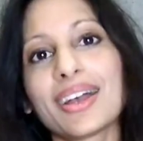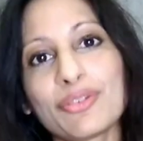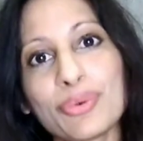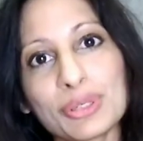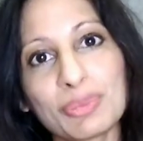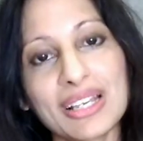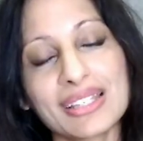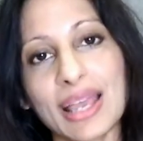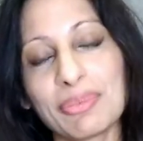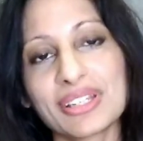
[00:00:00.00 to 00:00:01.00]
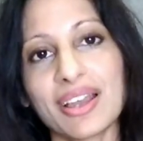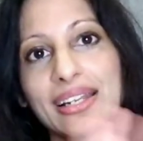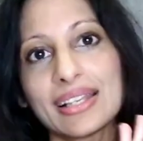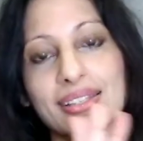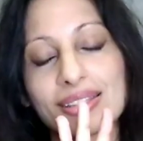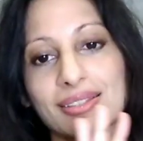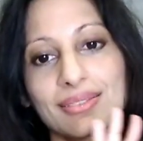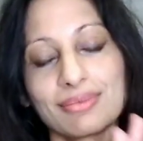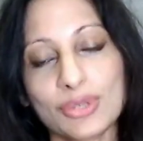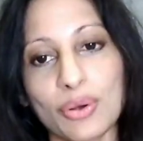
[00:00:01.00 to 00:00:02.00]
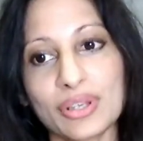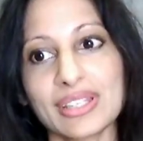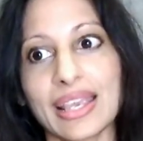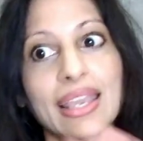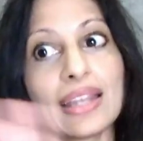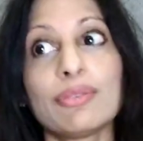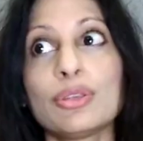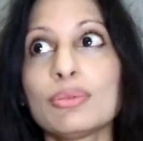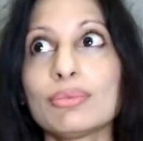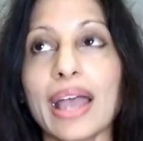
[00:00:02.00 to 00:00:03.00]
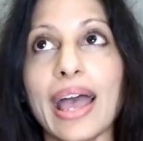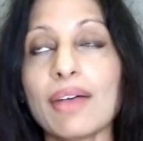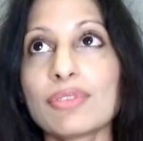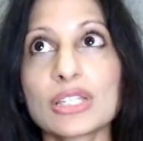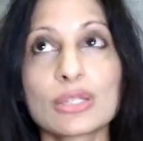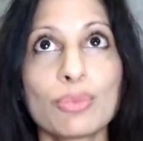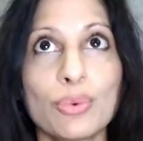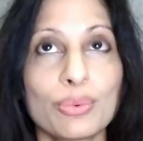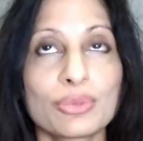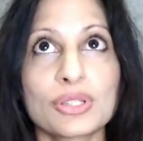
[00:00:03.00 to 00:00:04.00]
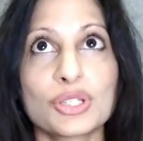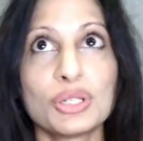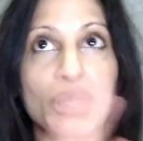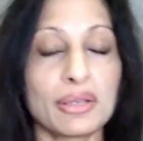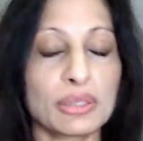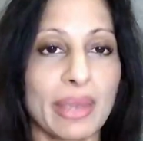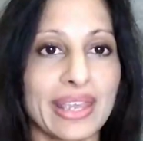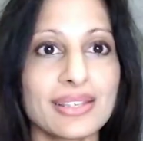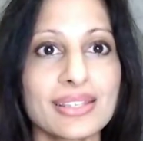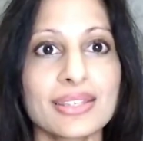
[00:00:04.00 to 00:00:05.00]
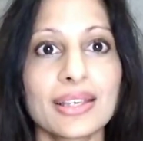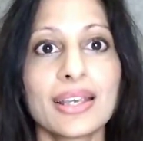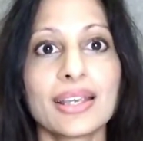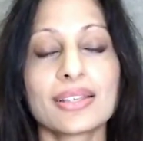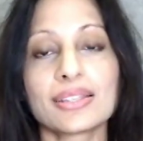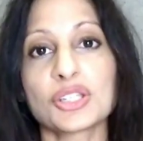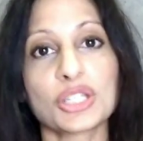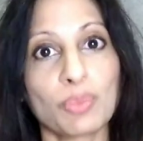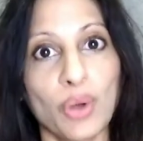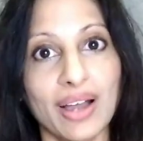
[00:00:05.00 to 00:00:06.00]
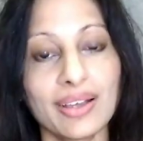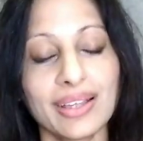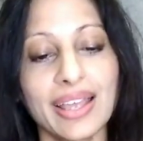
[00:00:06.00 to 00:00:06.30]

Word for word: of course, because turpentine is toxic and if you have a small studio space, such as moi,